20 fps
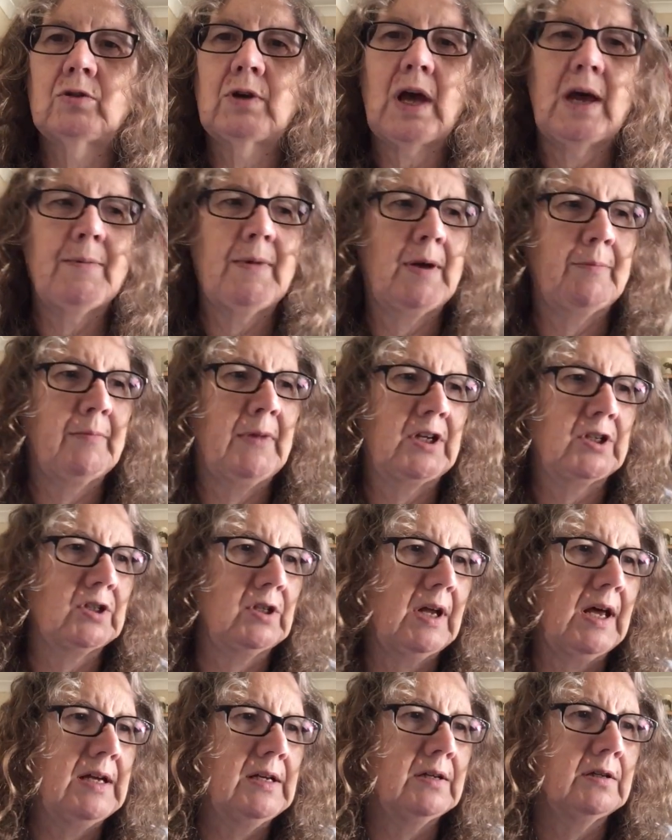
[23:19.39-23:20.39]
came out much
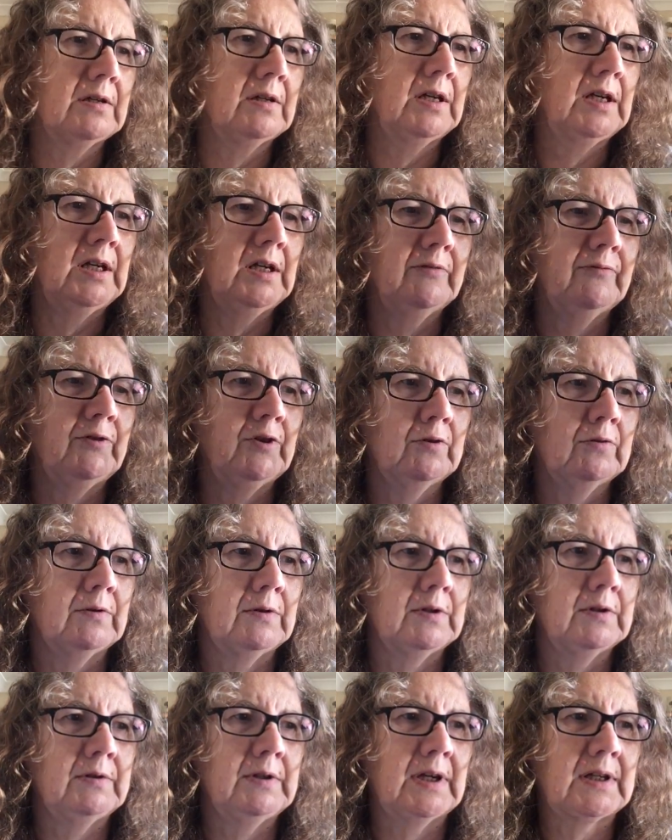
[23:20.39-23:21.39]
later than any of you
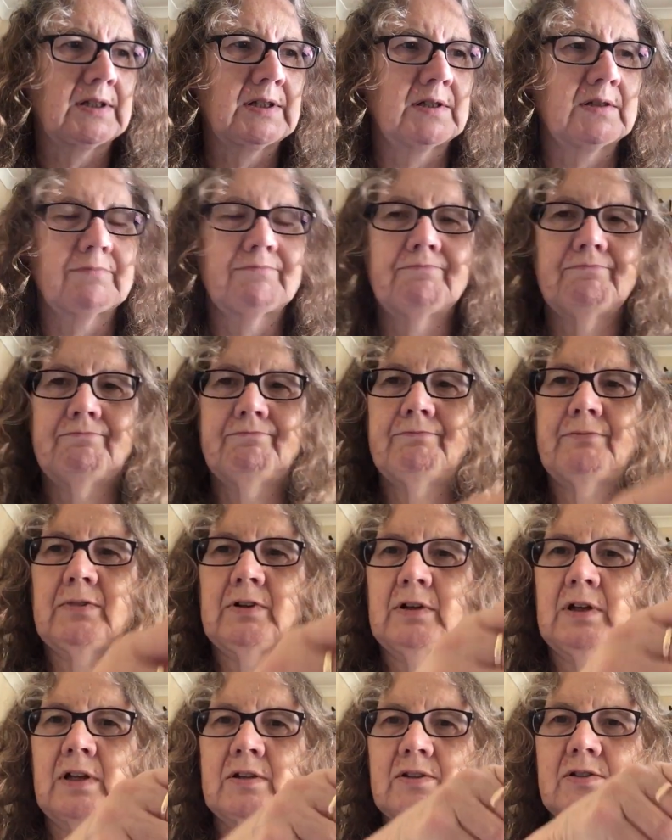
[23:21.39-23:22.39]
in the
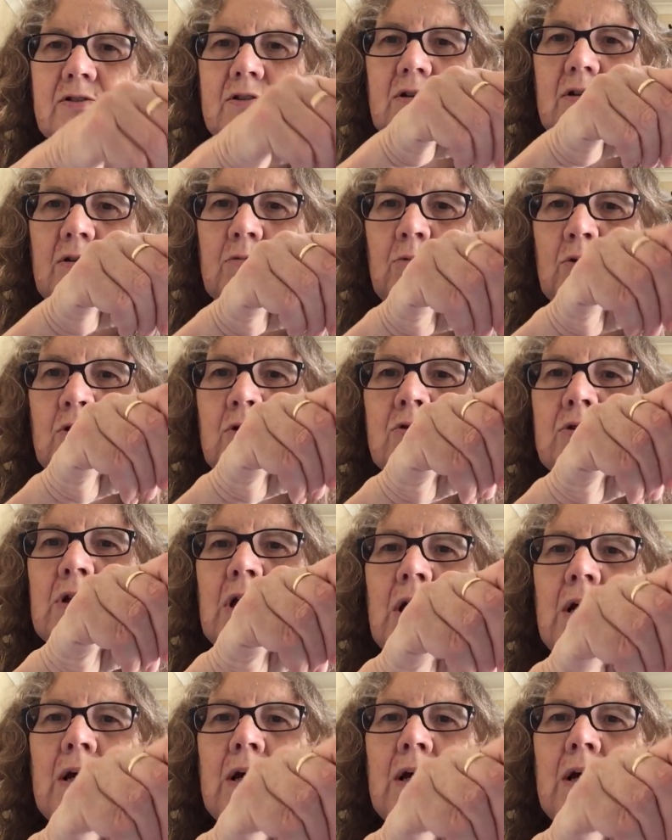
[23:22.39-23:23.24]
other side of the world.